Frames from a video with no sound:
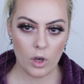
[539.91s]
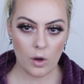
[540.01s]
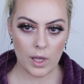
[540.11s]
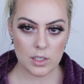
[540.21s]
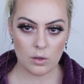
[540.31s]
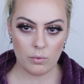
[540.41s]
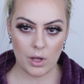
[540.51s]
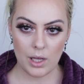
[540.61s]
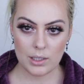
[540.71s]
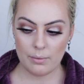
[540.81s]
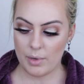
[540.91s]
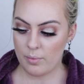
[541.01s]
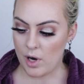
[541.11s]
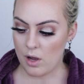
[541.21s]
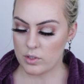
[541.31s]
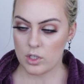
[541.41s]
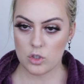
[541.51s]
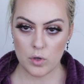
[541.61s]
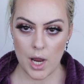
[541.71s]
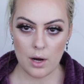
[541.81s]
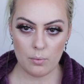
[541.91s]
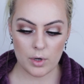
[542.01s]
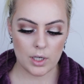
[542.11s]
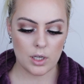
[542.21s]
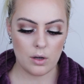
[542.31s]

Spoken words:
Okay, so while I let my brows dry, we're gonna